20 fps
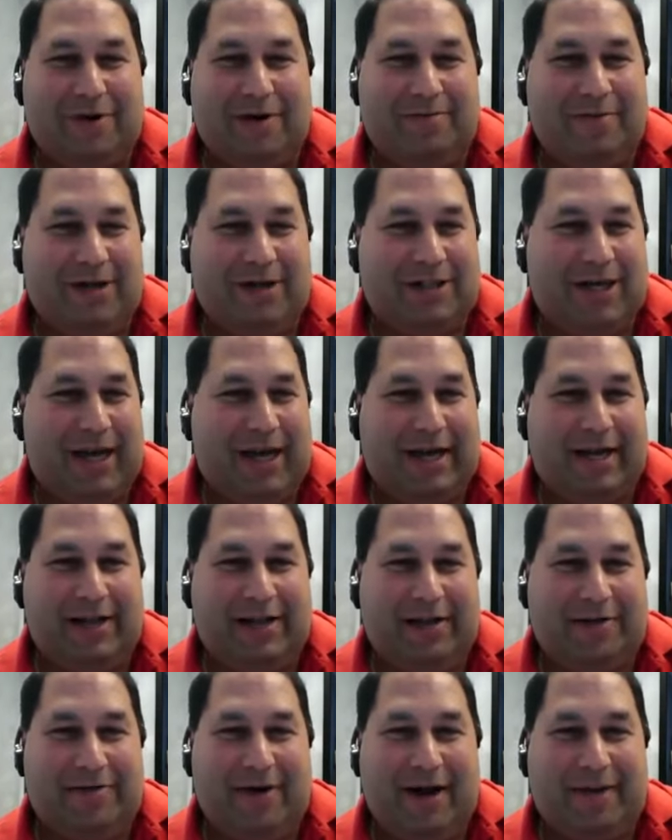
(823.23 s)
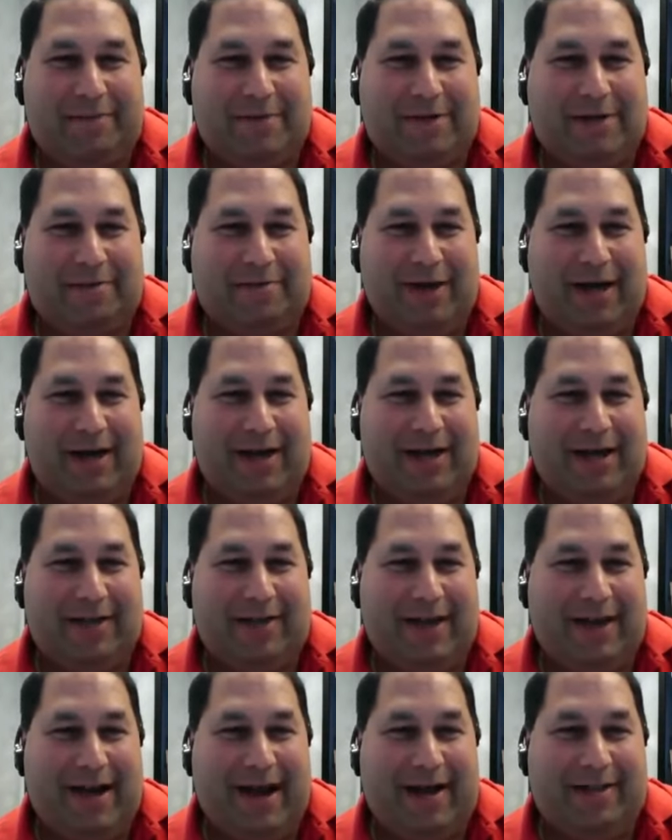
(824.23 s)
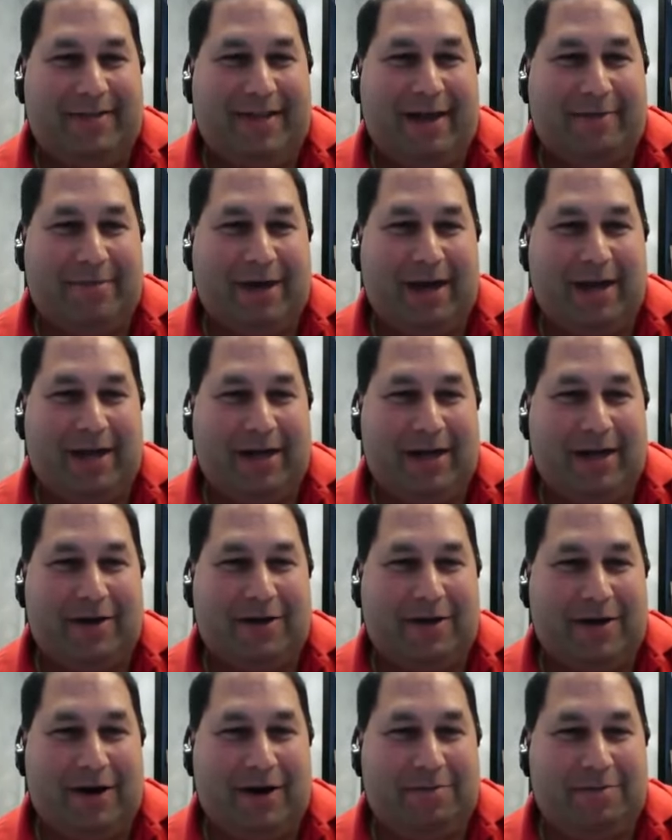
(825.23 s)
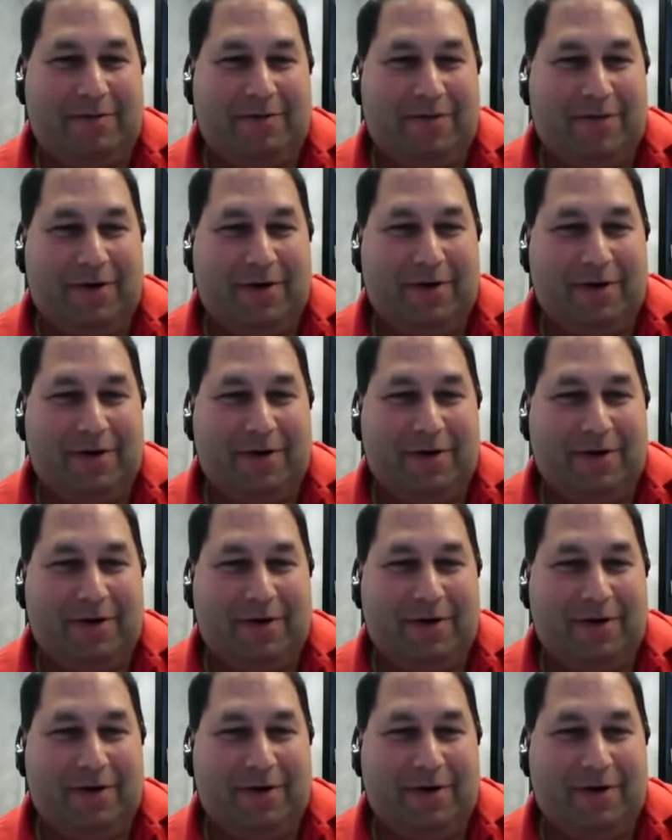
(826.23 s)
like pretty much anally raped somebody and then had them get a yellow